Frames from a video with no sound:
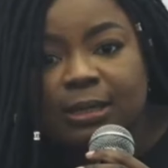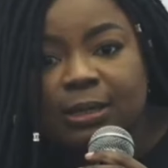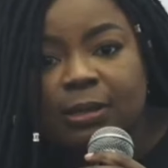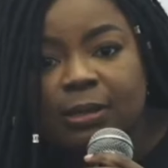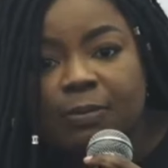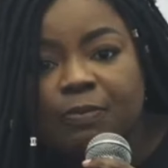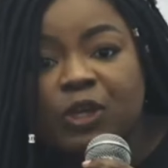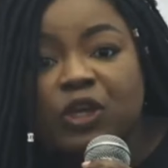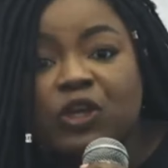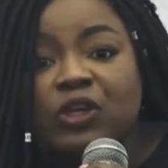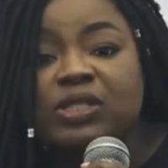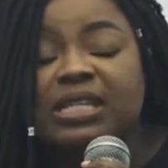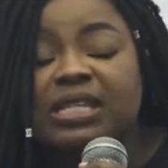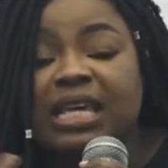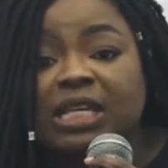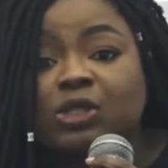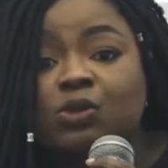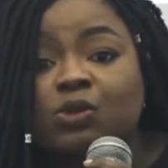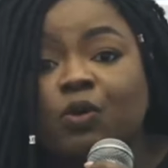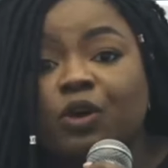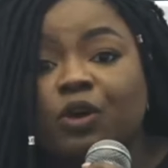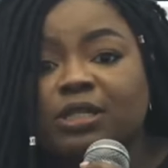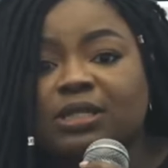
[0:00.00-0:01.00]
Because guess
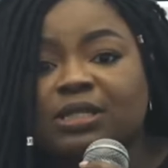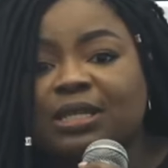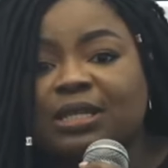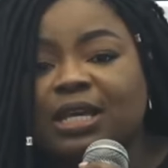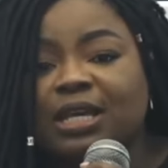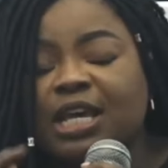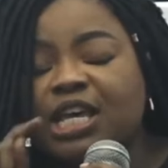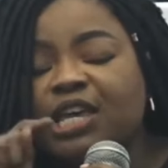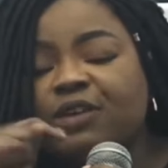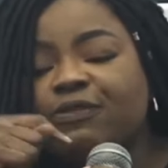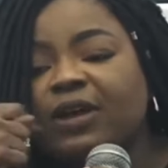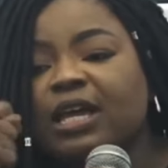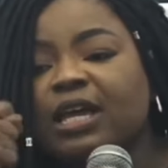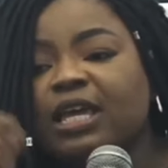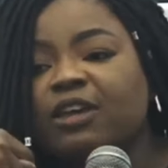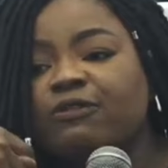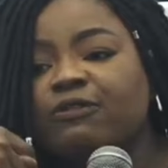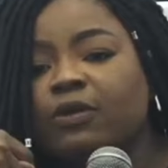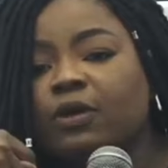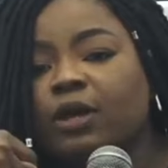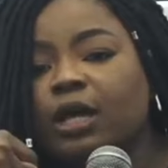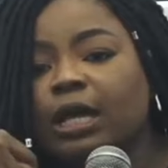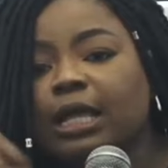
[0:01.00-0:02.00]
what? If I
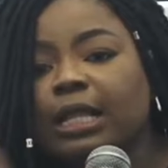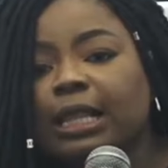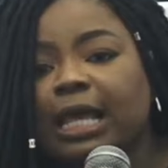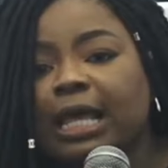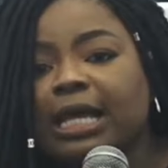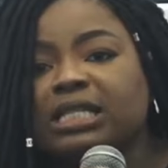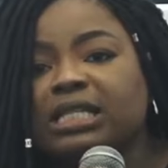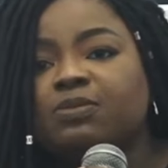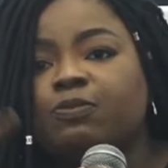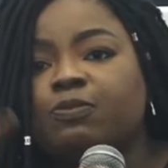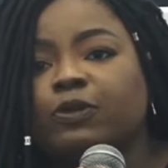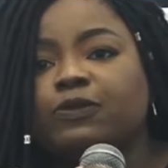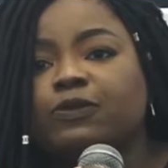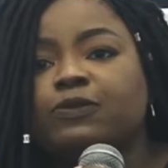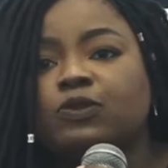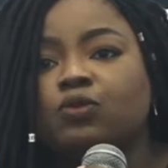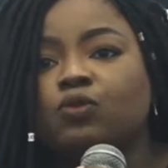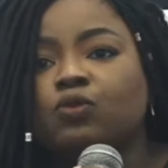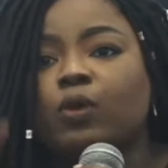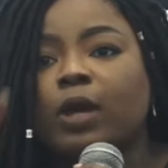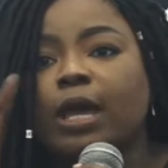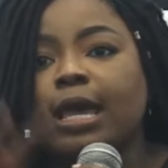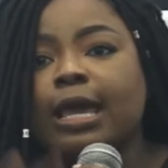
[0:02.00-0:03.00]
give a client's brief
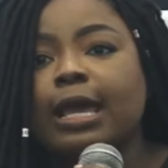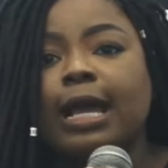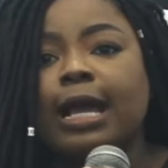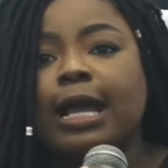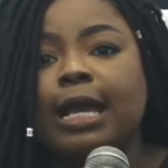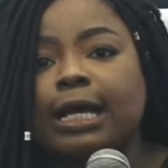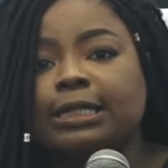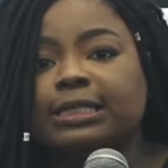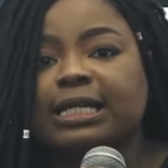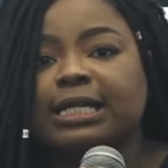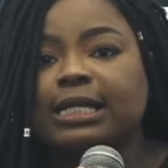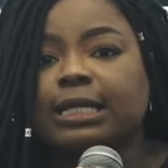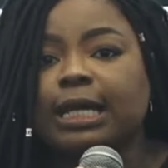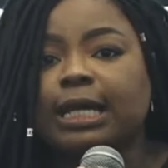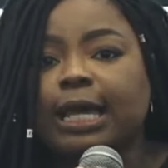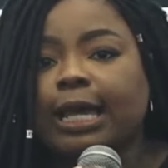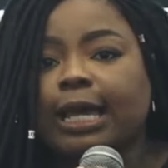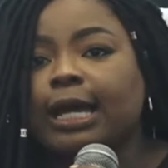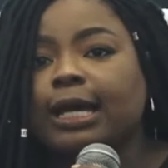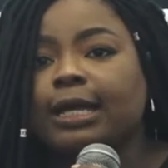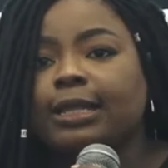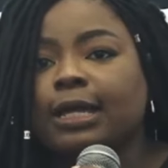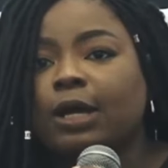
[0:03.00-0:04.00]
to AI and tell
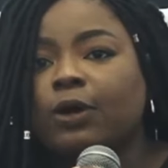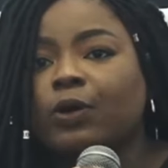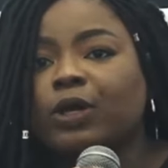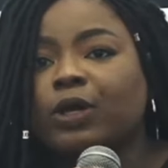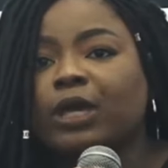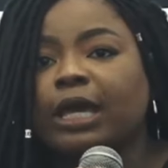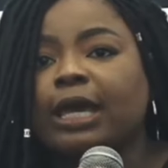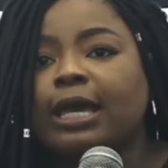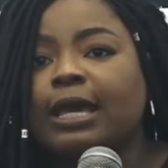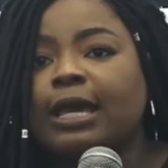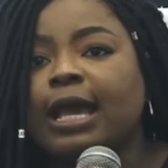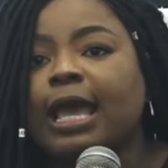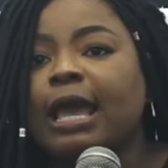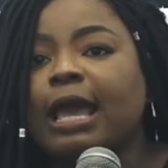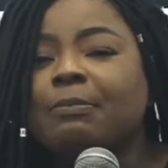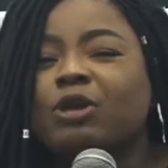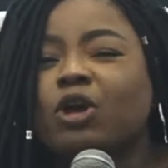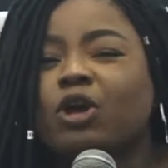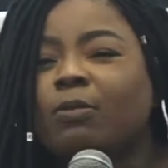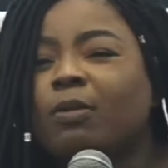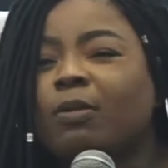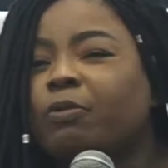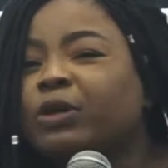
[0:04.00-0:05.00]
AI that, okay, AI, let me
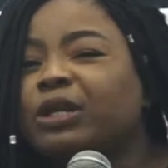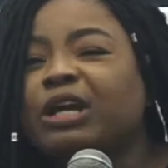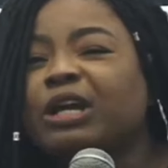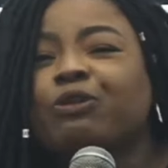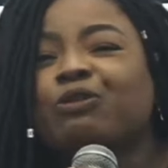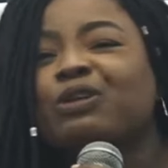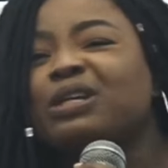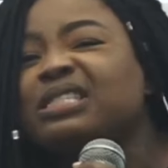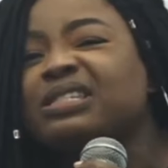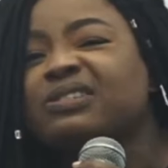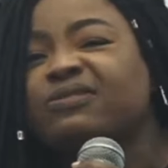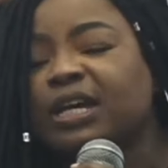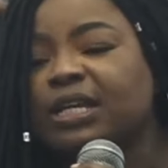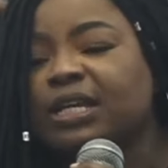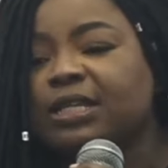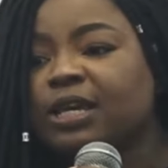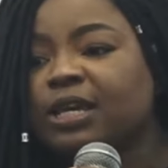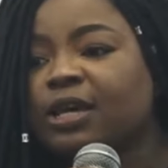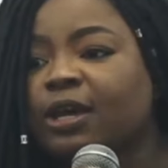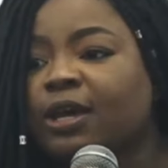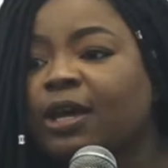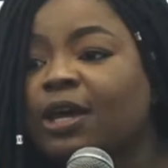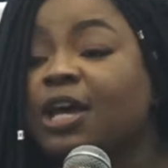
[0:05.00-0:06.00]
come up with a creative
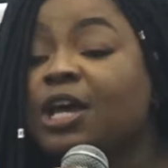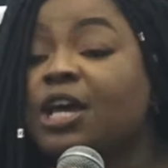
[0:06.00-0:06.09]
idea.